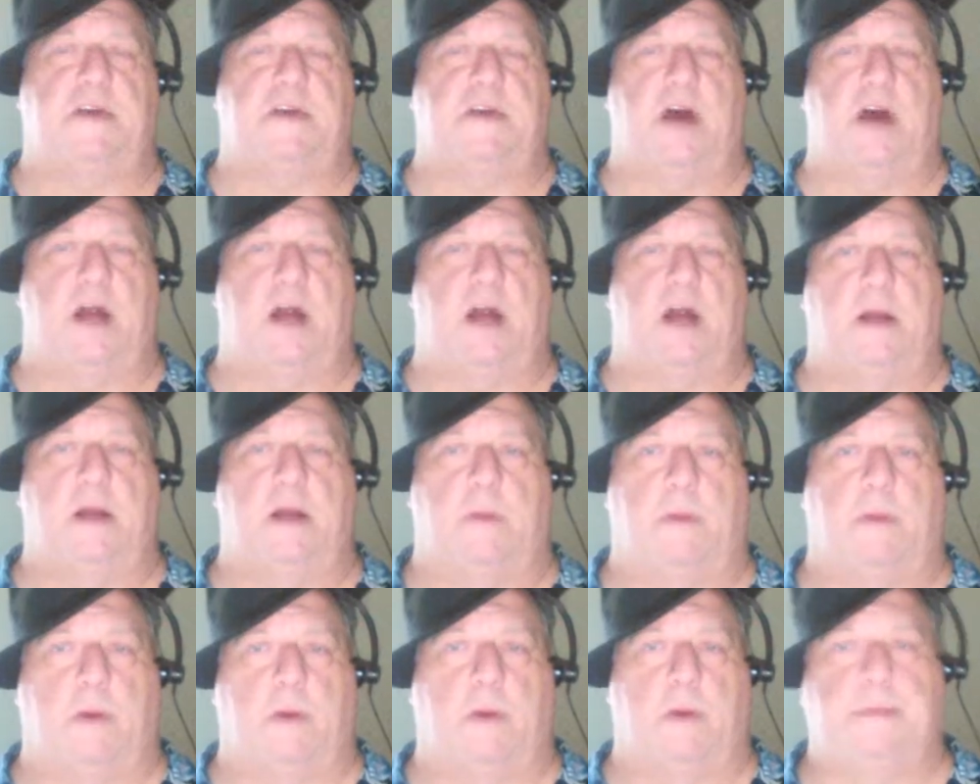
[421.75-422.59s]
the con and
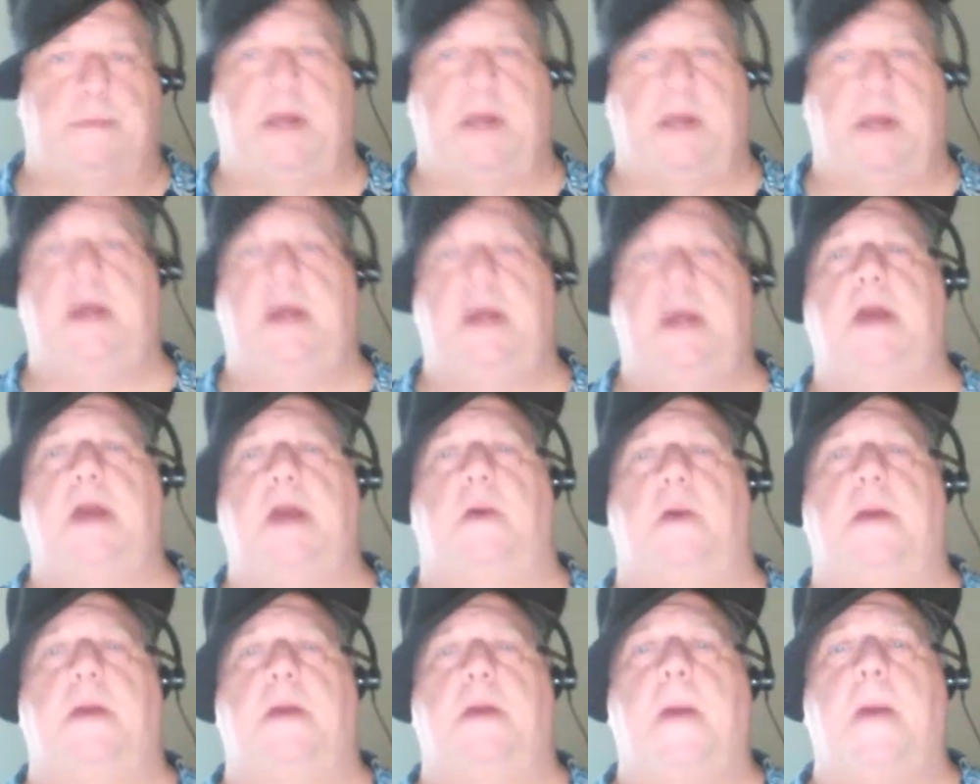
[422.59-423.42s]
I'm broke. But
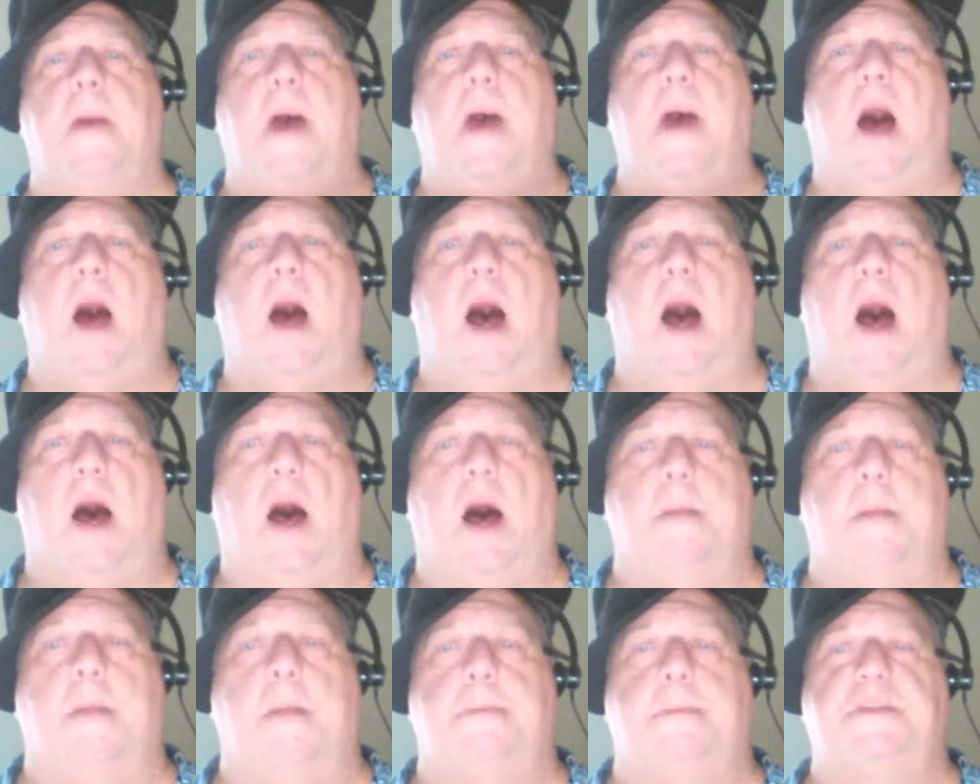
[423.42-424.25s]
anyway,
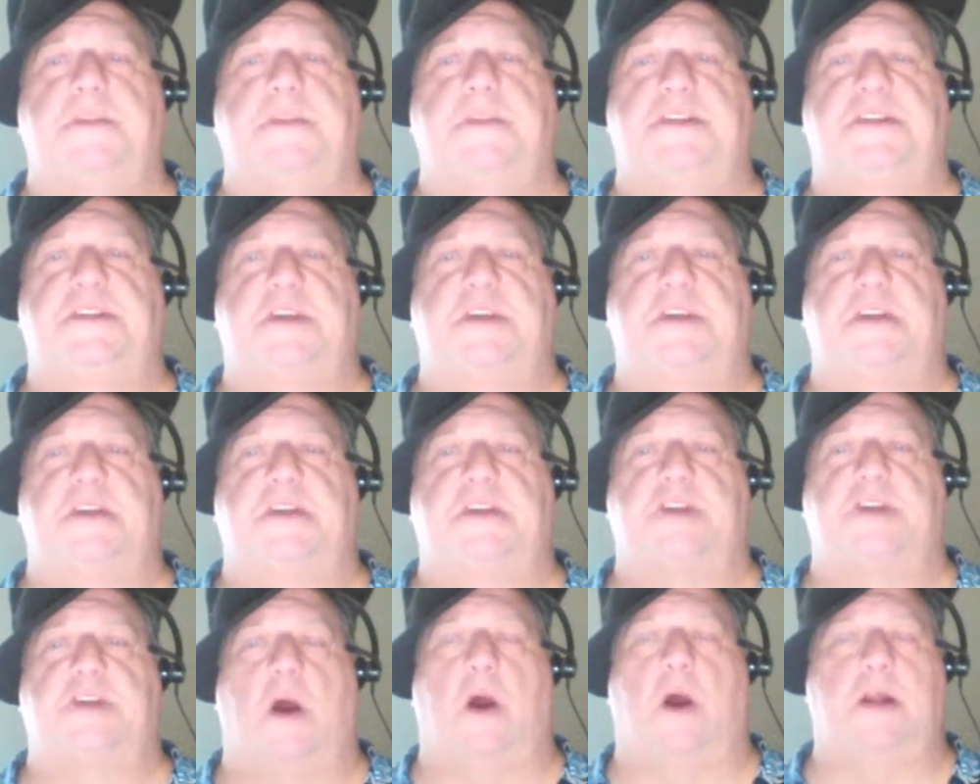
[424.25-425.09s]

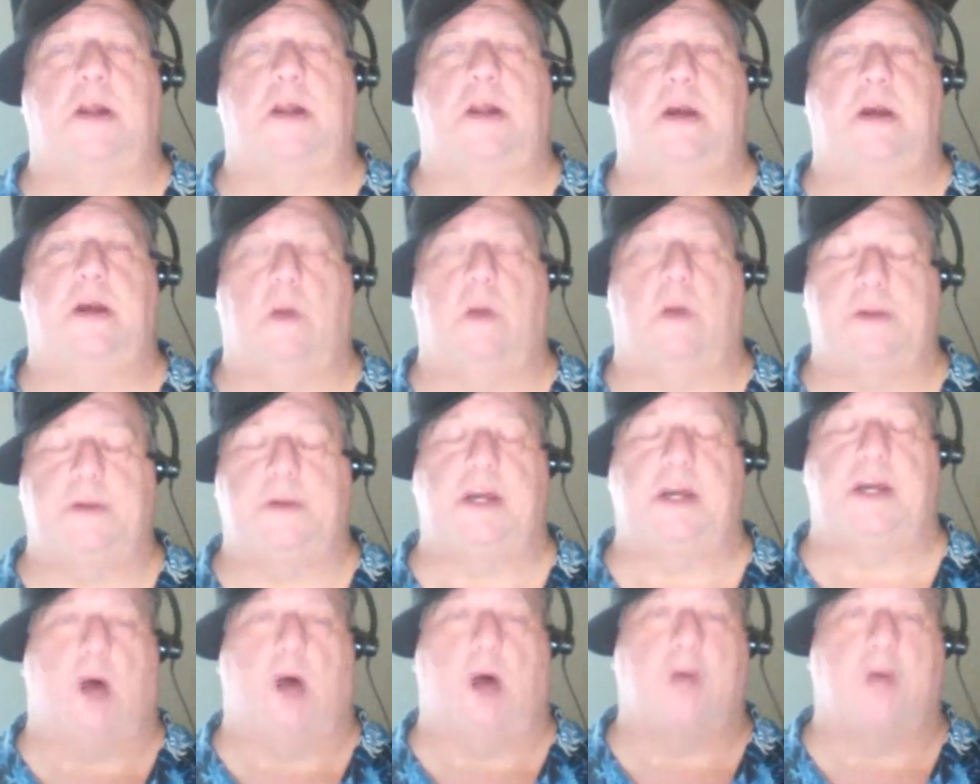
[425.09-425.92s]
Scarlet
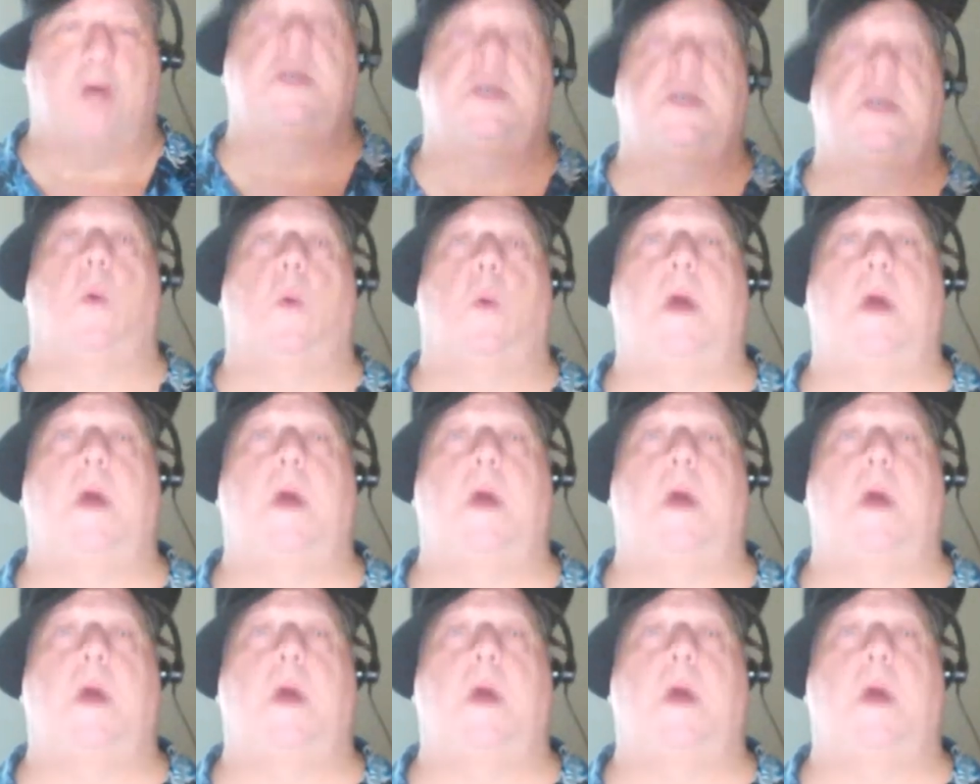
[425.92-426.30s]
Heroes, it also